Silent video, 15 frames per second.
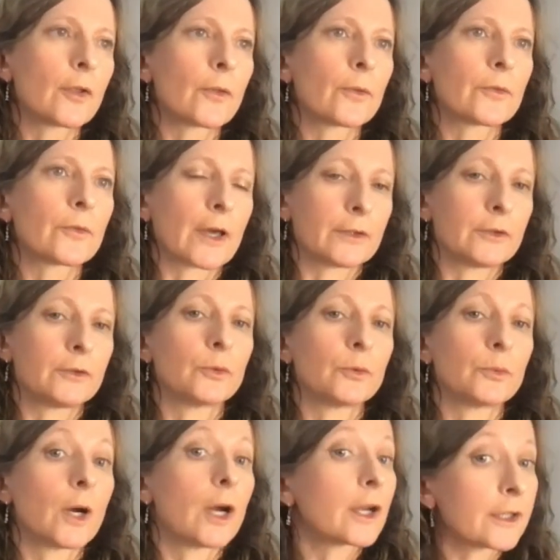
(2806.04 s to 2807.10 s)
that you're
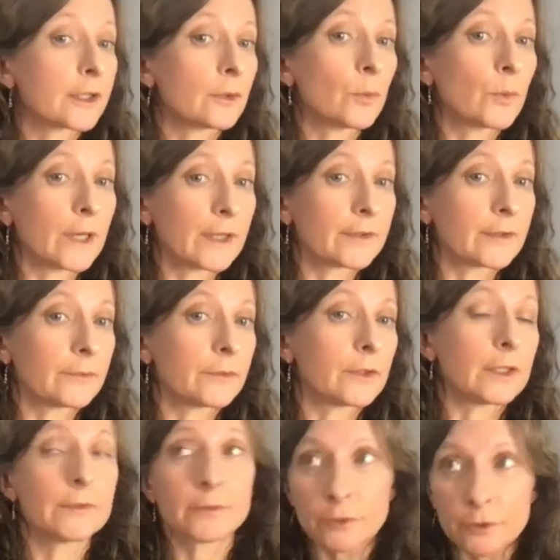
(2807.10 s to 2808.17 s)
working with, if
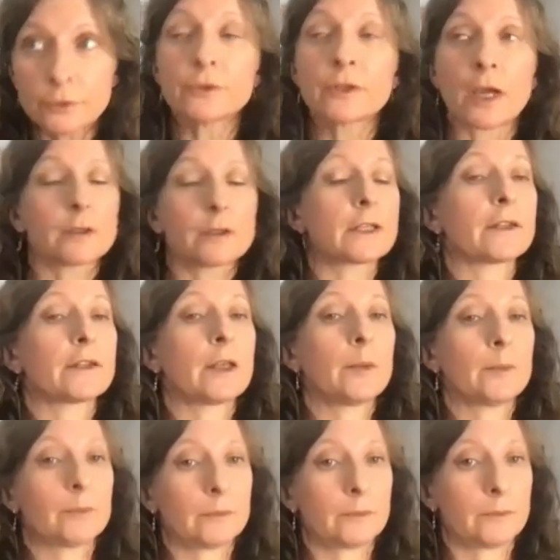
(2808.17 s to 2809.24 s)
you do go down that
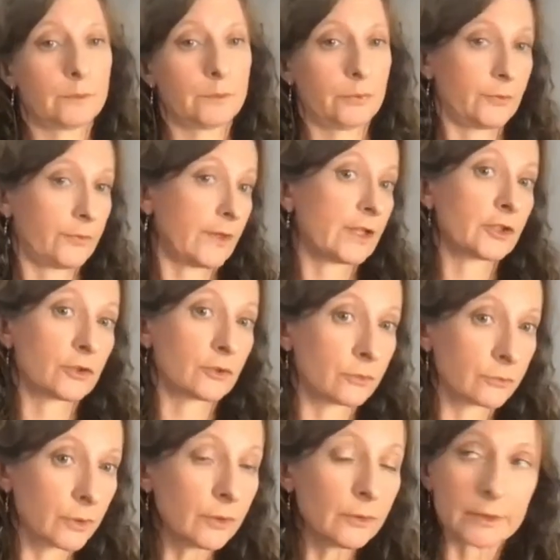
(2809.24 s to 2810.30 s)
professional
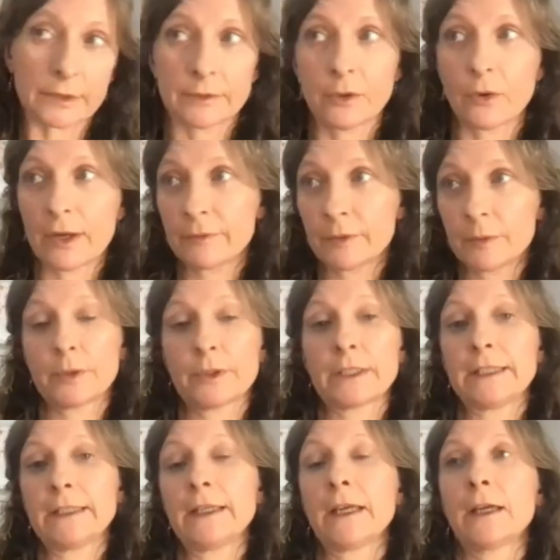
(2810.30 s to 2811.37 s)
route, and not
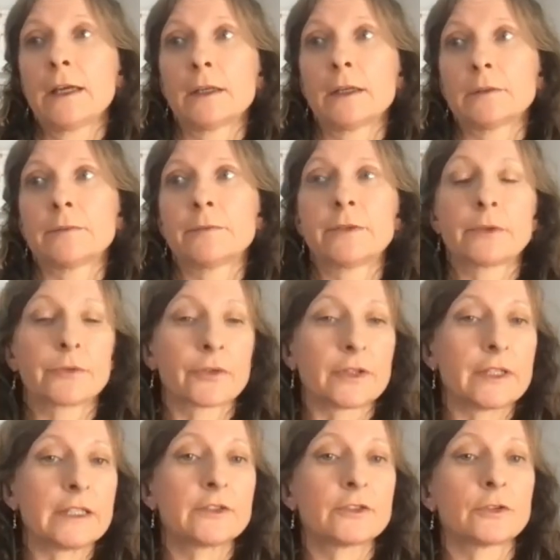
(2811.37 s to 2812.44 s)
everybody feels the
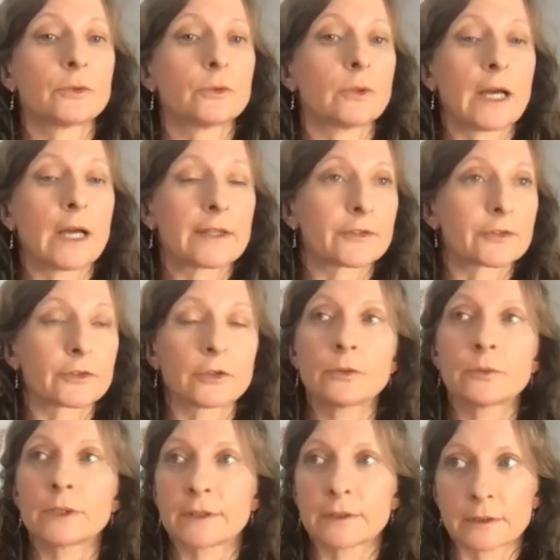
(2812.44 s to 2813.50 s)
need to or has
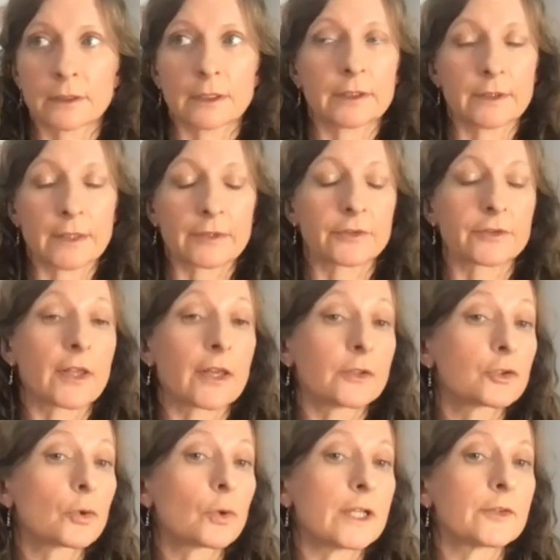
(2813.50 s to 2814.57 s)
to, and that's their
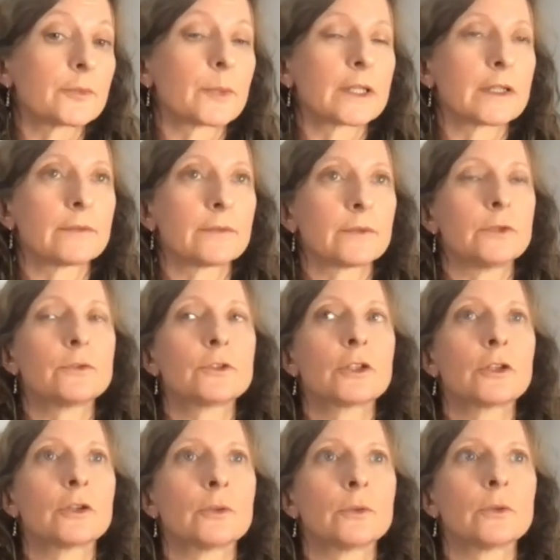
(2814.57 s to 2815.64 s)
choice. But if you
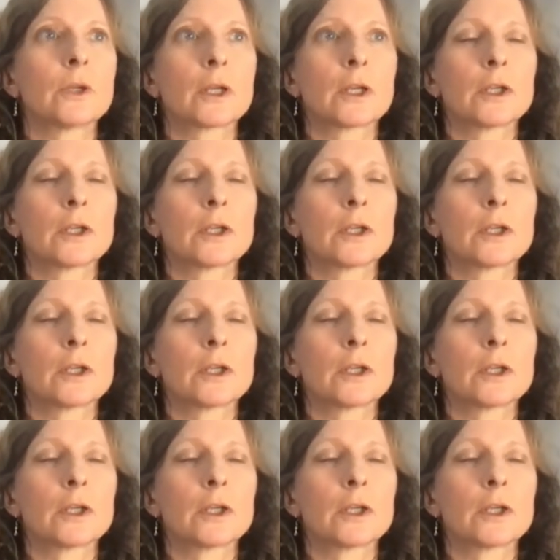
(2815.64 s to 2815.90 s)
do,